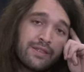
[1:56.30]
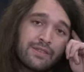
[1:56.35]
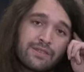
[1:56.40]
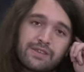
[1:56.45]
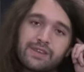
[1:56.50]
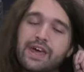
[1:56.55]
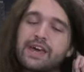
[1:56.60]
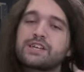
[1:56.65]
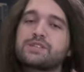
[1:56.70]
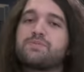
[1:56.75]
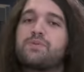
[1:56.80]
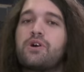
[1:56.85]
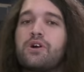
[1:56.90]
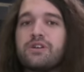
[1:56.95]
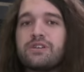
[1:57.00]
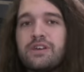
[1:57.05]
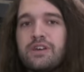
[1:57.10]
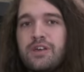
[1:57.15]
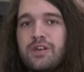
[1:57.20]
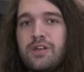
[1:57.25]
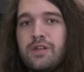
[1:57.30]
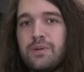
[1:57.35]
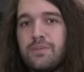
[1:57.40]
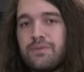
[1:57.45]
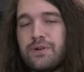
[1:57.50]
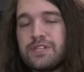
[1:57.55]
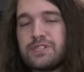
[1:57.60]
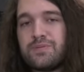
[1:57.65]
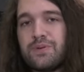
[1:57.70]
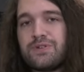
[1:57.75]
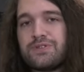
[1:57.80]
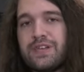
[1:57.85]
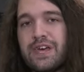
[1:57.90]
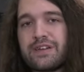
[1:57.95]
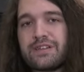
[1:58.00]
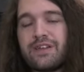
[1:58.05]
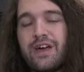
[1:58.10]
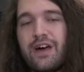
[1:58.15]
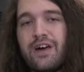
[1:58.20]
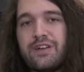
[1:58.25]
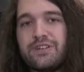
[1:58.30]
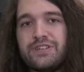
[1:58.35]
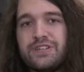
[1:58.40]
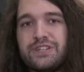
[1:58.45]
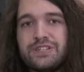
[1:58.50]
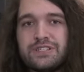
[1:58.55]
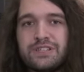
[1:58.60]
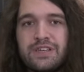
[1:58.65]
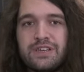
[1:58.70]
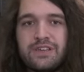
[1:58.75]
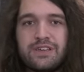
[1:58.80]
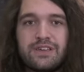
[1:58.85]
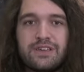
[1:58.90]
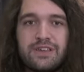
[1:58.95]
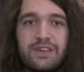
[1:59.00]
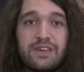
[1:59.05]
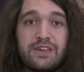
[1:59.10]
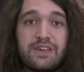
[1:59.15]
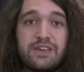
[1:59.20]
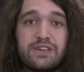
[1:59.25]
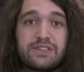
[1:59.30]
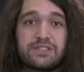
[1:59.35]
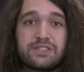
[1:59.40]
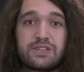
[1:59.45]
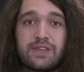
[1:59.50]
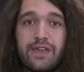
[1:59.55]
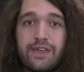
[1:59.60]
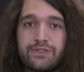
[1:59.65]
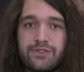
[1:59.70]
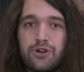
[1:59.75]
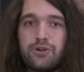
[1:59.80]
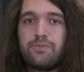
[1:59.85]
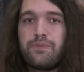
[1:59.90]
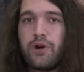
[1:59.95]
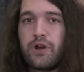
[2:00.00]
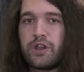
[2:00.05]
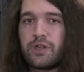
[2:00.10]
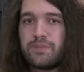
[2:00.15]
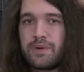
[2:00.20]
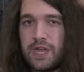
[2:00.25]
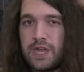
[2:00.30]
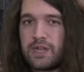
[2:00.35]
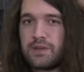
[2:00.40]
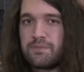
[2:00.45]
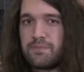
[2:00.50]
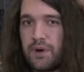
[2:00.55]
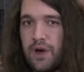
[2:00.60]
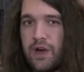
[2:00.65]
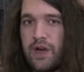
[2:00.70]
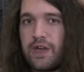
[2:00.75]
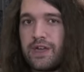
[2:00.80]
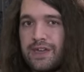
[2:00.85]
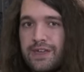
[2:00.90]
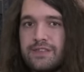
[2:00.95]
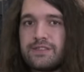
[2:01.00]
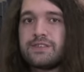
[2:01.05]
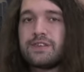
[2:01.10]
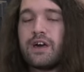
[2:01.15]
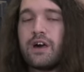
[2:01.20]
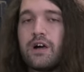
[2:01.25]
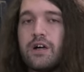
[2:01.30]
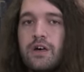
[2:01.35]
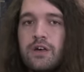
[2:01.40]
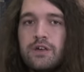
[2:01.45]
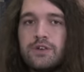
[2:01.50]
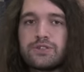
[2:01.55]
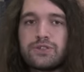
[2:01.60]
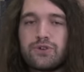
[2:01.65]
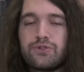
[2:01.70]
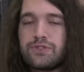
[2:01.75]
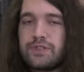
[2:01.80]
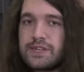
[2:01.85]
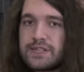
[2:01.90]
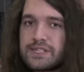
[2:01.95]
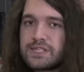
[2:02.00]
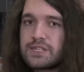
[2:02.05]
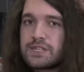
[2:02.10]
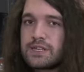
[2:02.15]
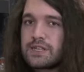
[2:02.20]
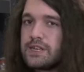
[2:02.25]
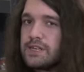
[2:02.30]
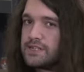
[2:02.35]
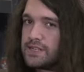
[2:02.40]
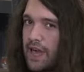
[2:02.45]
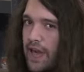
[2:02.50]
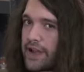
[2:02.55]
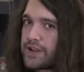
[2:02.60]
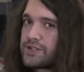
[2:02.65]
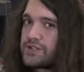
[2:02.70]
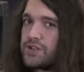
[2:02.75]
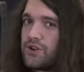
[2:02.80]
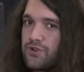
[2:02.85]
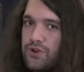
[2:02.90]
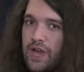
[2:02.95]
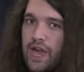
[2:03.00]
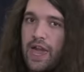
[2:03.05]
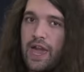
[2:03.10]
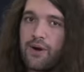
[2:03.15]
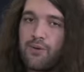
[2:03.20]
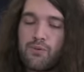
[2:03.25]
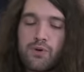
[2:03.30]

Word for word: The next part, Principled Technologies is a third party paid by Intel. So this is actually okay.